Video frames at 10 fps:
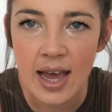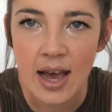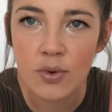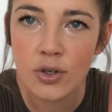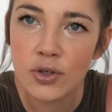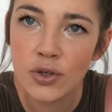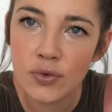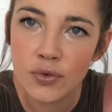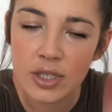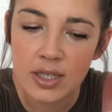I will
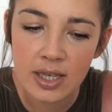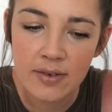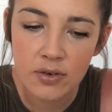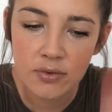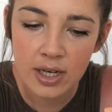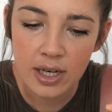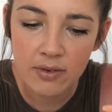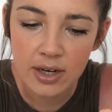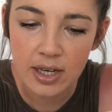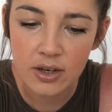give it a really,
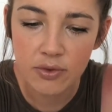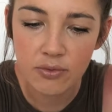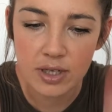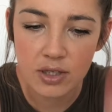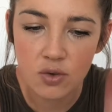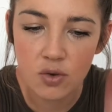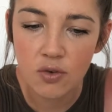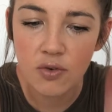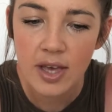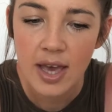really good rinse off.
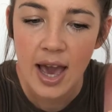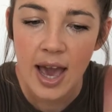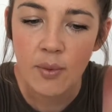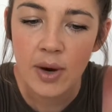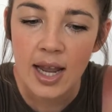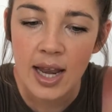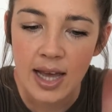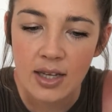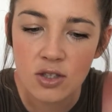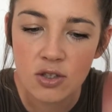And what I
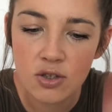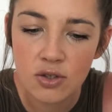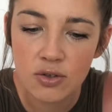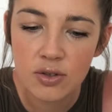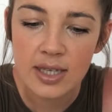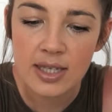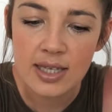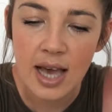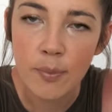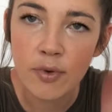like to do is
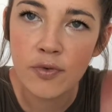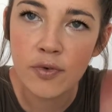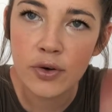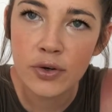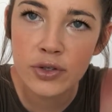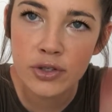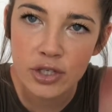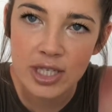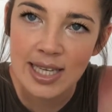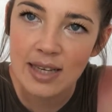I prefer to
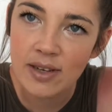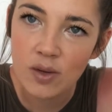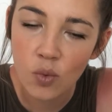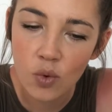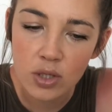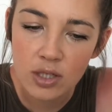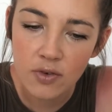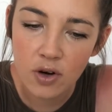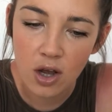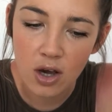just leave it in water
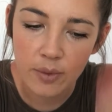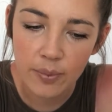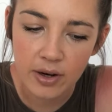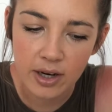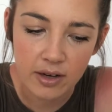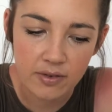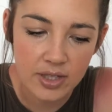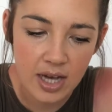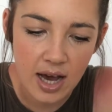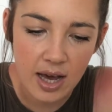for a longer period of
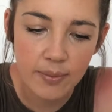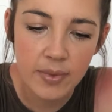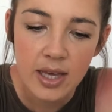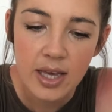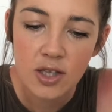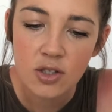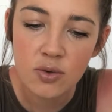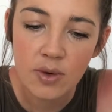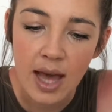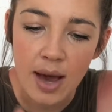time
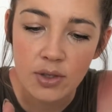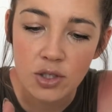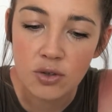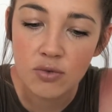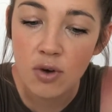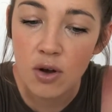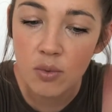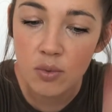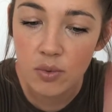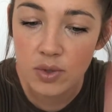to allow it to
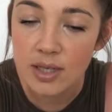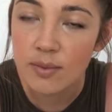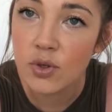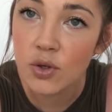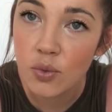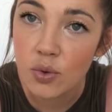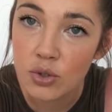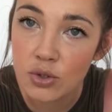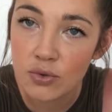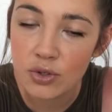grow some new
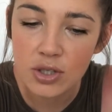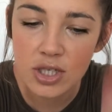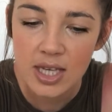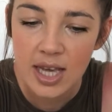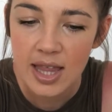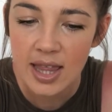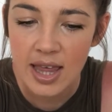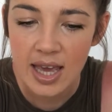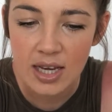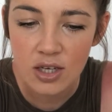water roots,
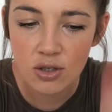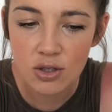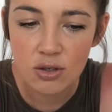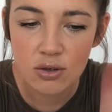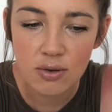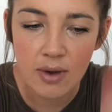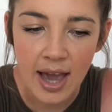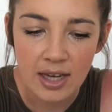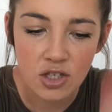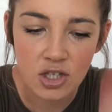than to
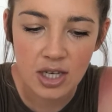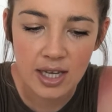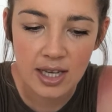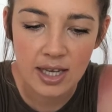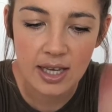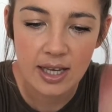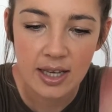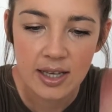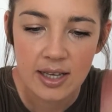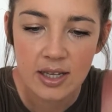actually
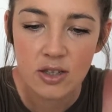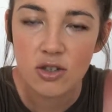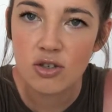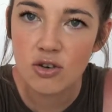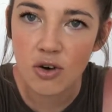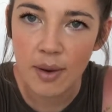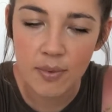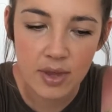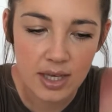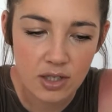scrub
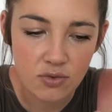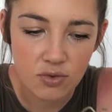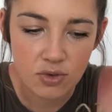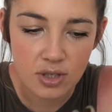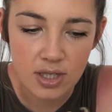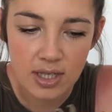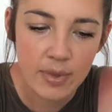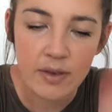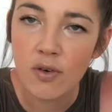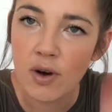these roots
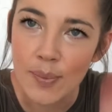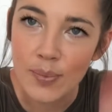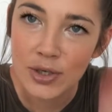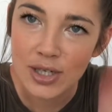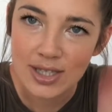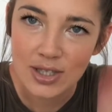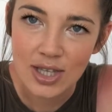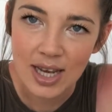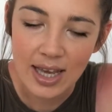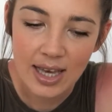before I put it into the
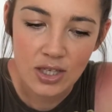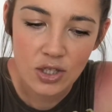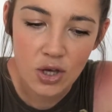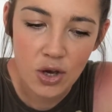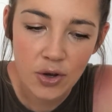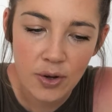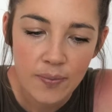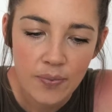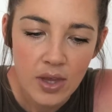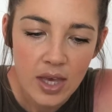Leca. So
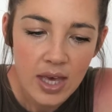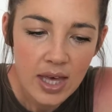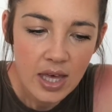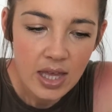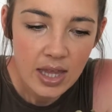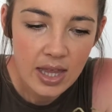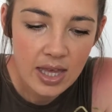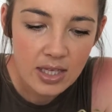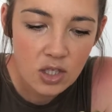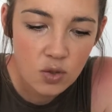
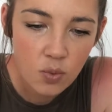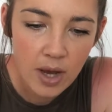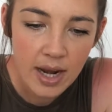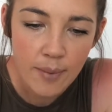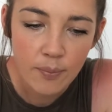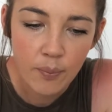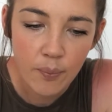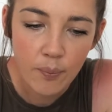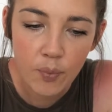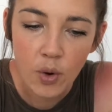this one I'm
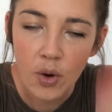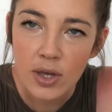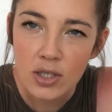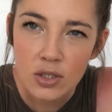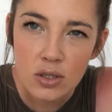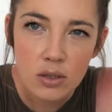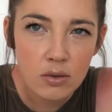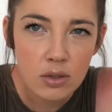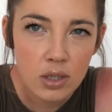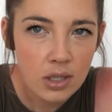going to do
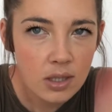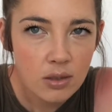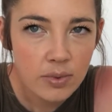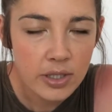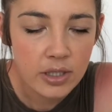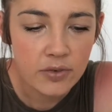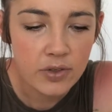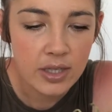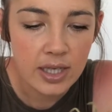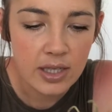a little bit
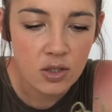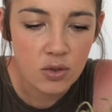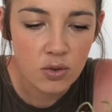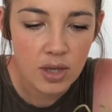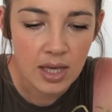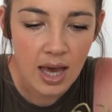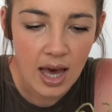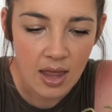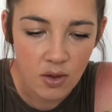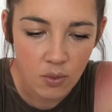differently to the
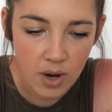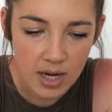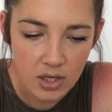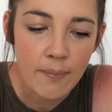other one.